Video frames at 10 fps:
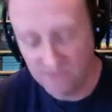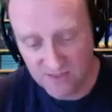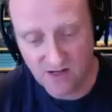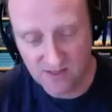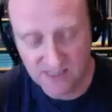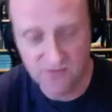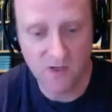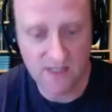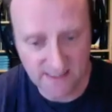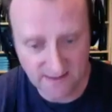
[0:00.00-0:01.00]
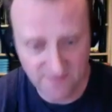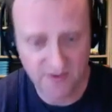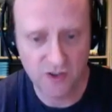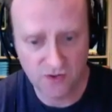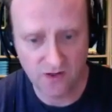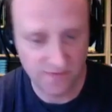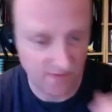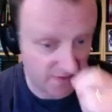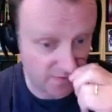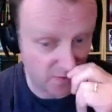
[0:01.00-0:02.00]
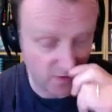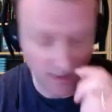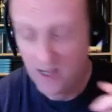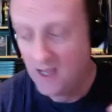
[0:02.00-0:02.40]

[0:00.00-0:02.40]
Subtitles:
started writing the first draft of your book,